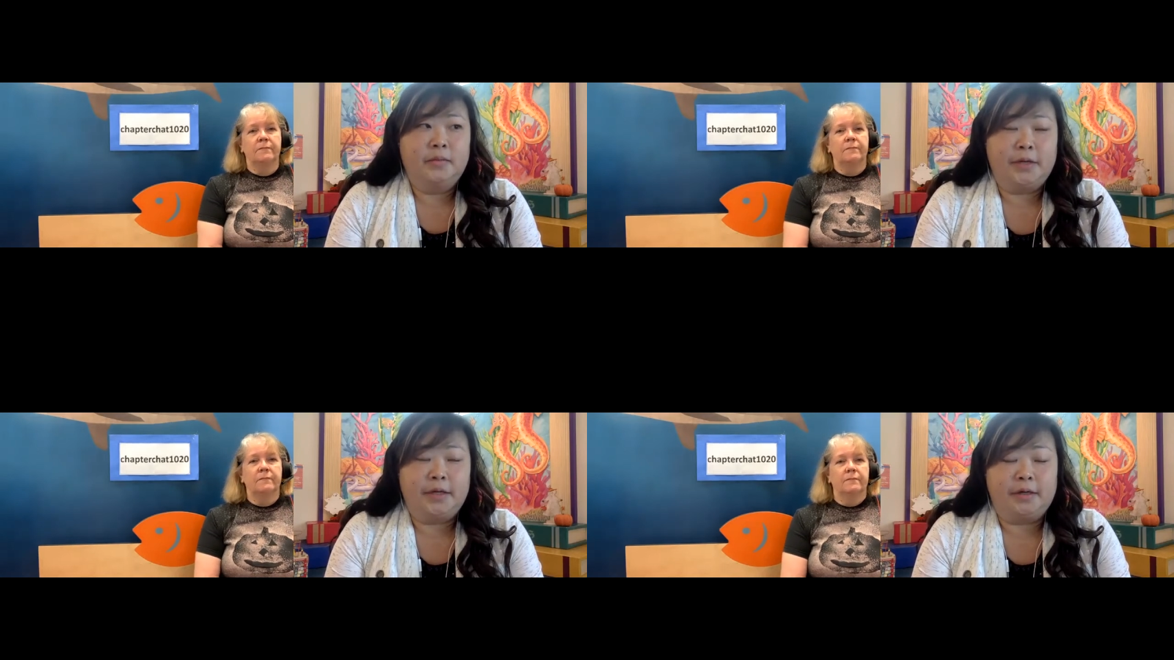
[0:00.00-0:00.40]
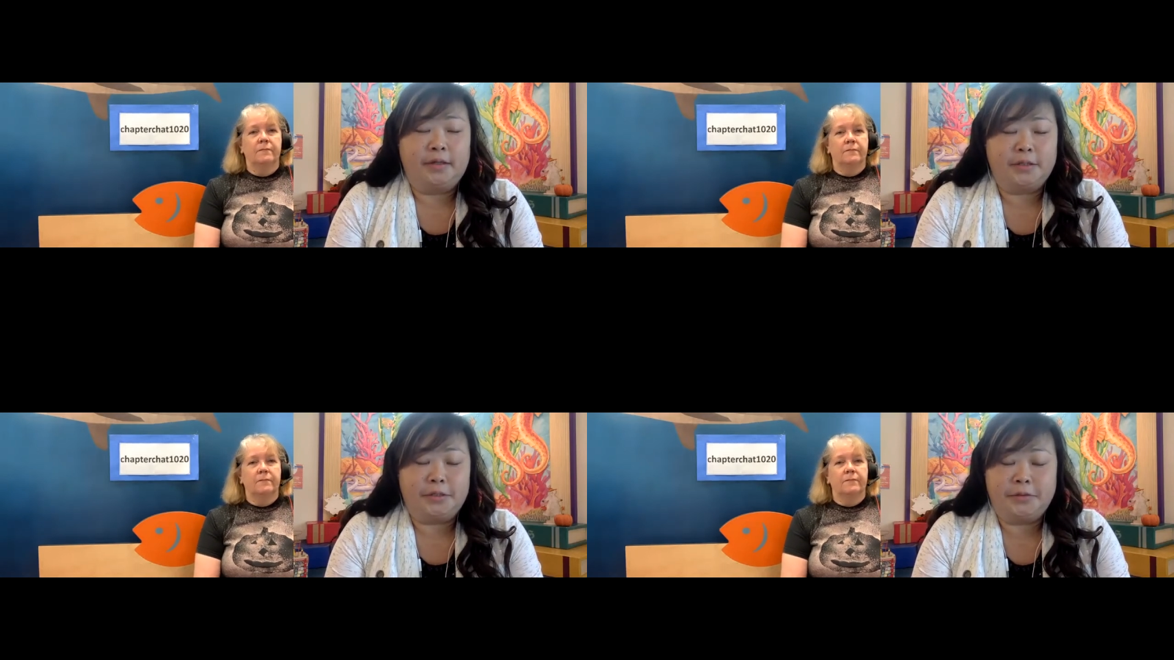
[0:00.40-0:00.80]
Speaker 1: we
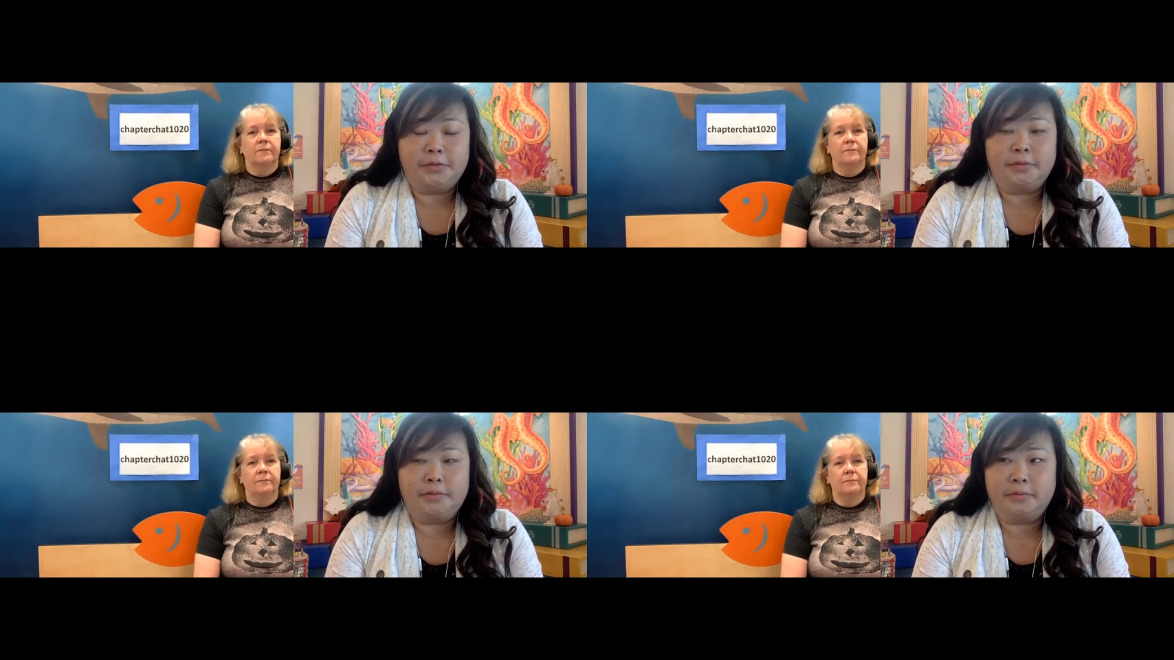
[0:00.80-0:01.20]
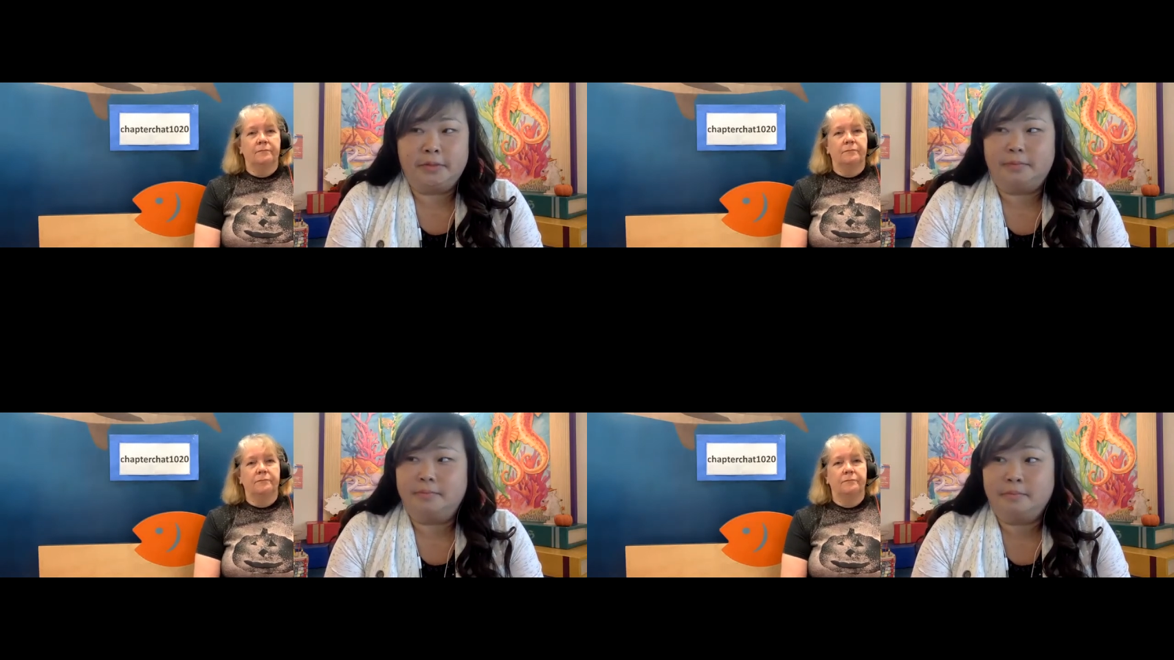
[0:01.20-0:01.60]
all do
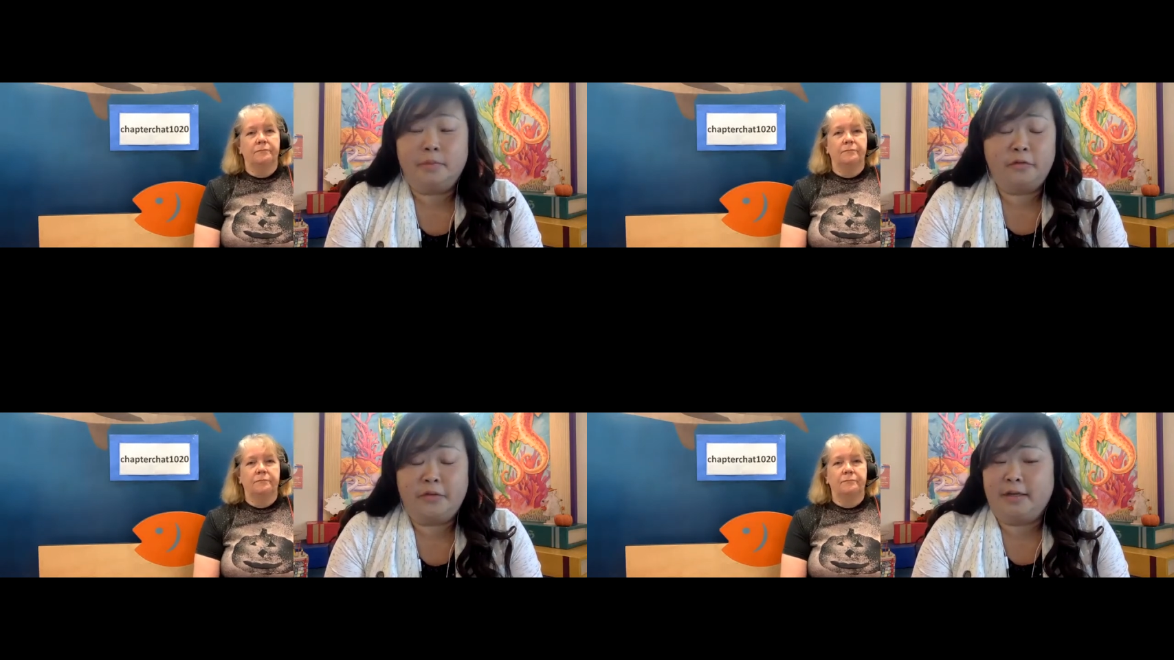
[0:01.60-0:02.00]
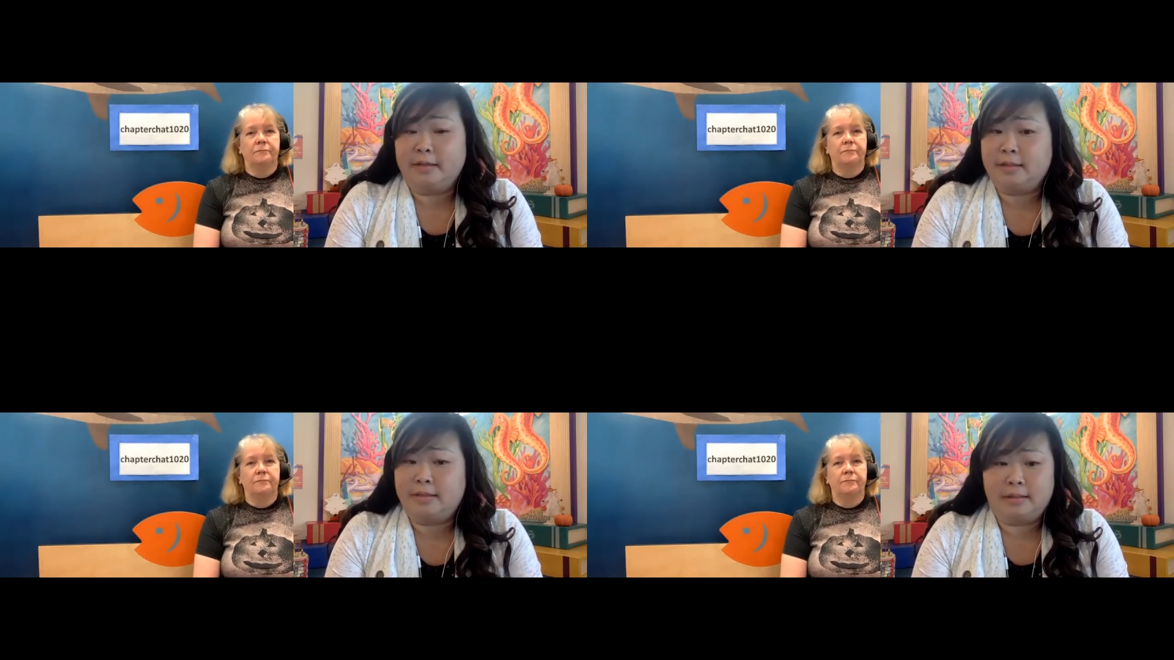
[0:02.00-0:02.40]
when moving
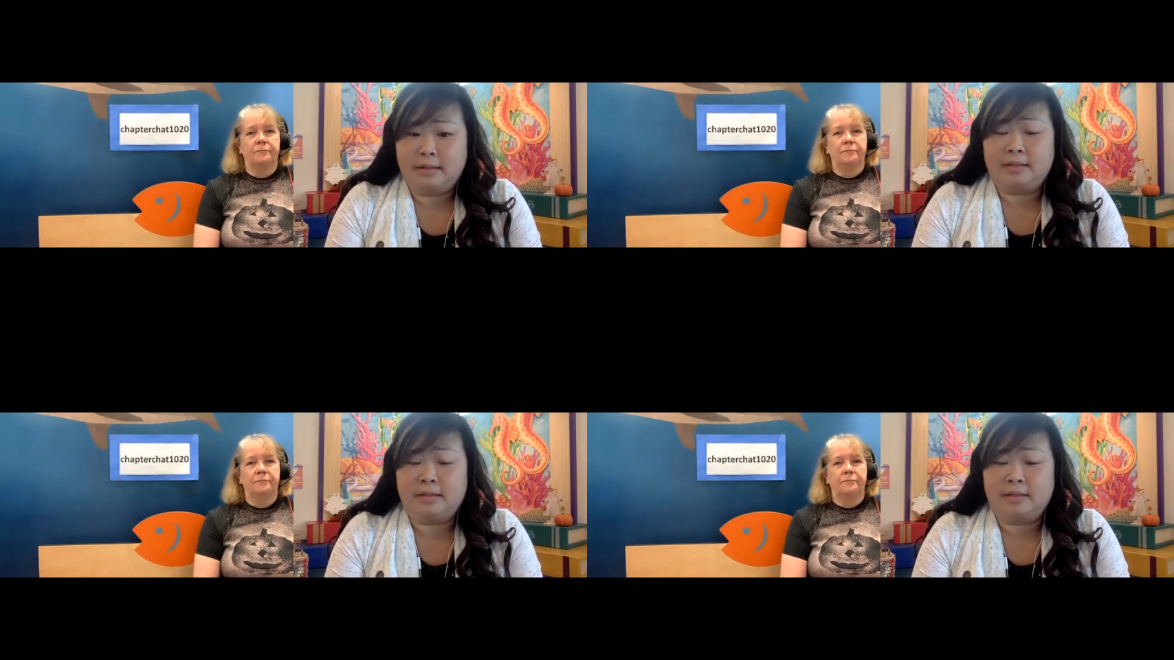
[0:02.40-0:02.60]
is